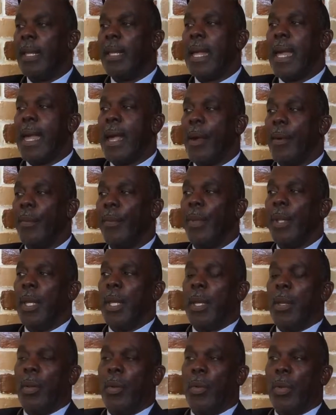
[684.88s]
Now,
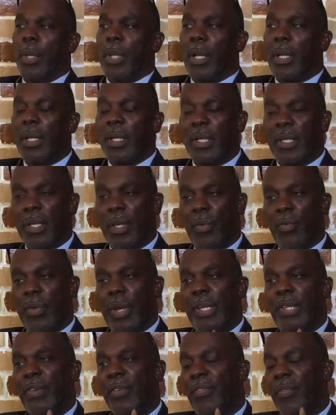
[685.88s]
the
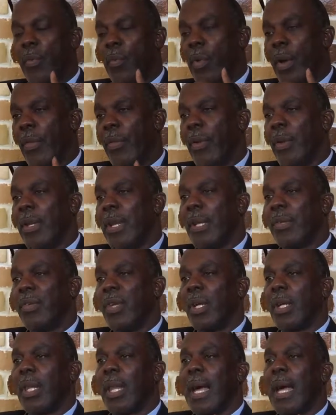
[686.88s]
consideration for whether or not
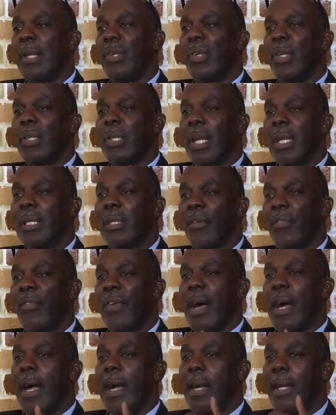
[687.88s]
your client should
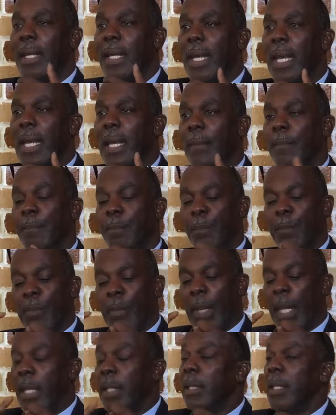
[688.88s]
testify, again,
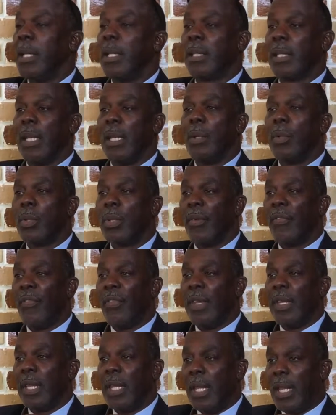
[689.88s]
is he a single
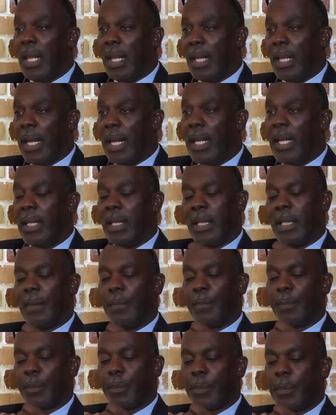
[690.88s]
defendant in the case?
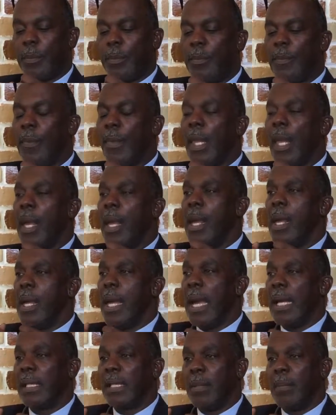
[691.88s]

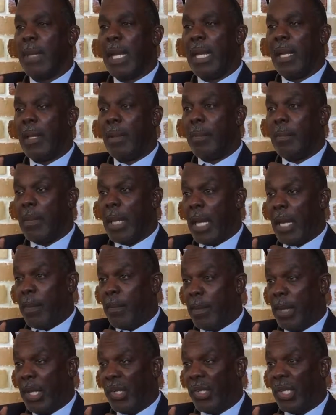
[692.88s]
Has he made
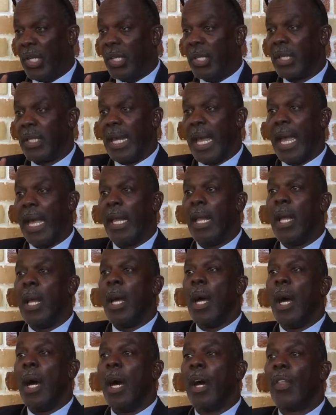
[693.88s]
admissions that
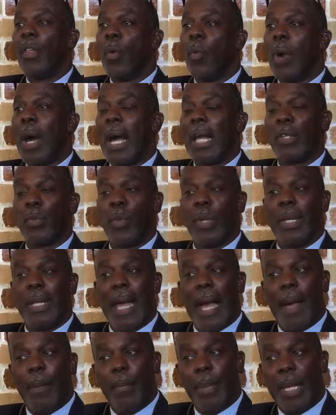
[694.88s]
otherwise would
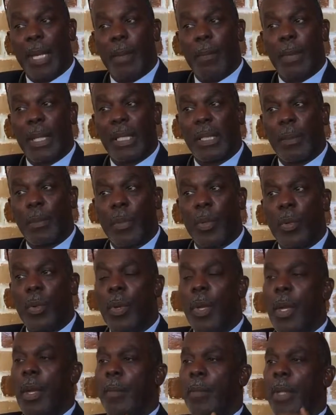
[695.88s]
not be admissible?
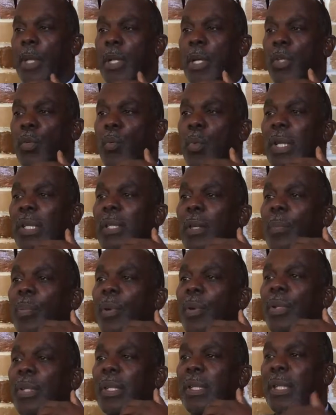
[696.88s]
Because once a
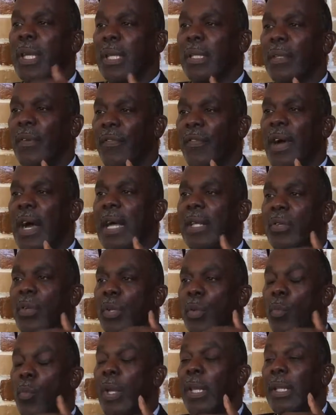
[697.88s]
person testifies
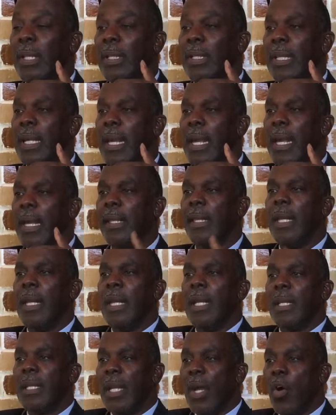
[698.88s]
on the witness stand,
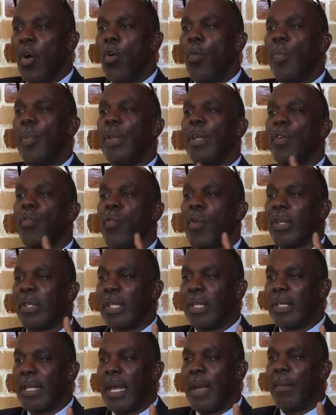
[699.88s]
they're open to
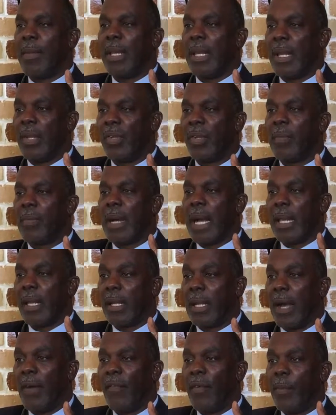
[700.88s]
cross-examination by the
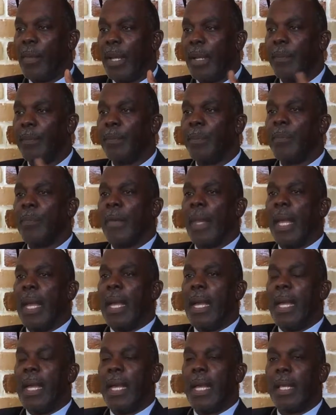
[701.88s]
government.
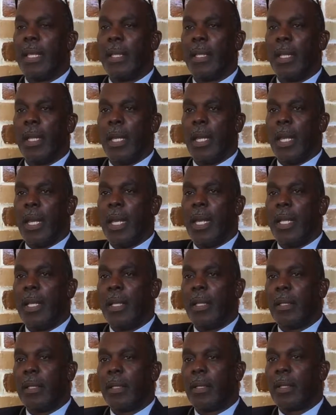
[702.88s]
And
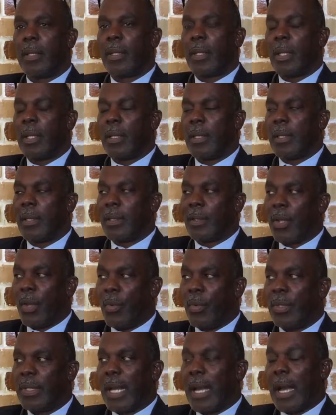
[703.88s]
in
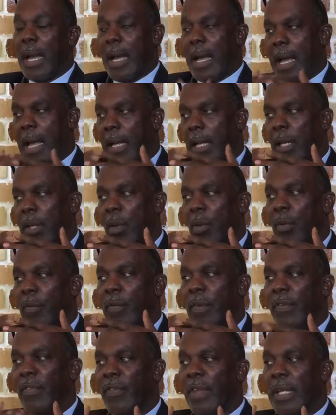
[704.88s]
certain times, I can only
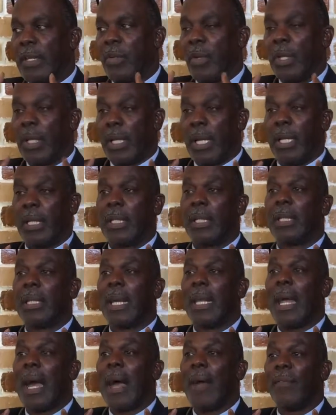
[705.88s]
reflect on the cases
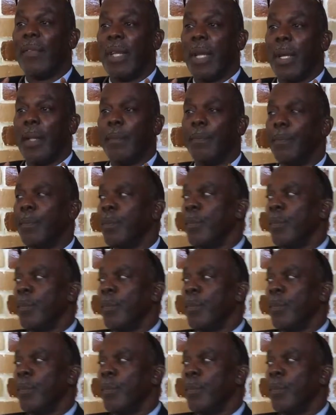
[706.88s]
that I've done.